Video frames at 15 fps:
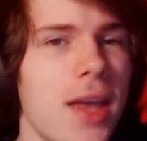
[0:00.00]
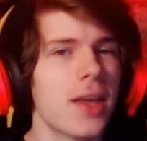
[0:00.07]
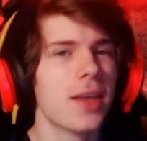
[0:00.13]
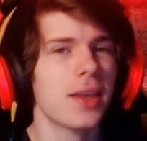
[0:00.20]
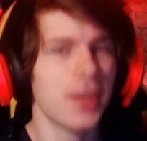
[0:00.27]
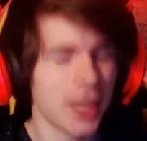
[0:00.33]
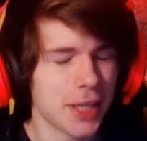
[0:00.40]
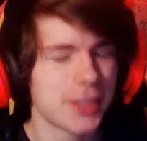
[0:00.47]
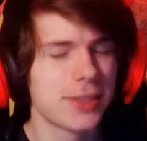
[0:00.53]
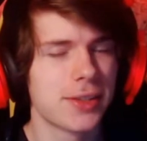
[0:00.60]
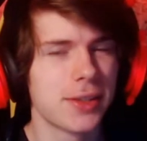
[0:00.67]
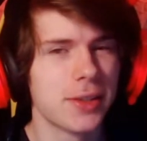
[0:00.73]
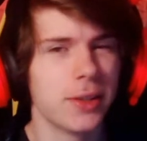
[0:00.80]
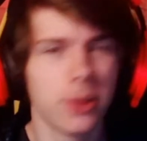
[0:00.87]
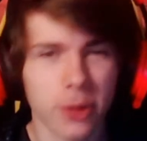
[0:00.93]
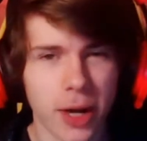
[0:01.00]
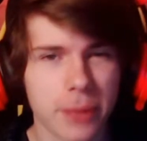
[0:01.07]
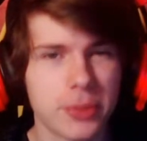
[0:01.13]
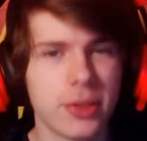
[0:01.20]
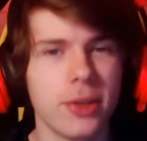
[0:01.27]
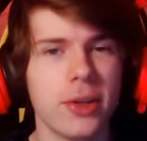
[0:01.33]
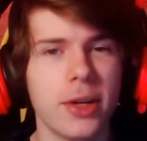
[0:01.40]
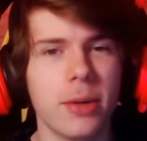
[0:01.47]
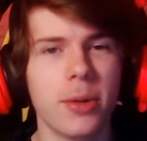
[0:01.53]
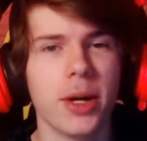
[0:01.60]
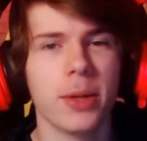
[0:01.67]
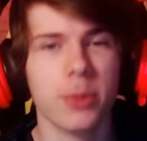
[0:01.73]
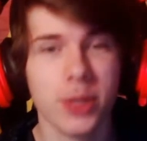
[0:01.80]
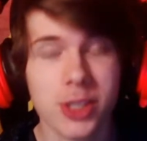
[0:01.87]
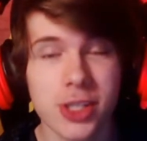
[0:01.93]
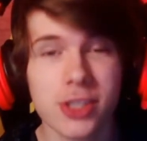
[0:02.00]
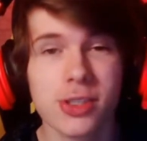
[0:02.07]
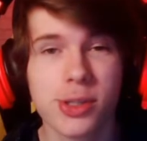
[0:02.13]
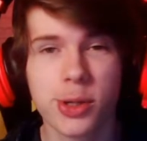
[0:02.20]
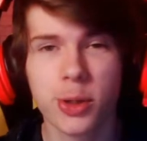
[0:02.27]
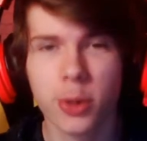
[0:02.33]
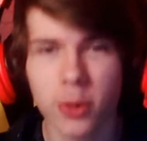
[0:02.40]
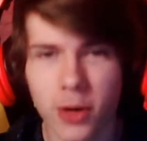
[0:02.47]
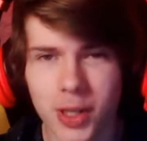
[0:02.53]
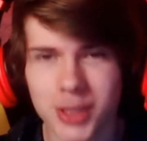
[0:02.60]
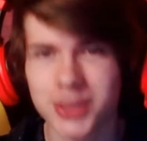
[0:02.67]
Yes, you're absolutely right. We just crossed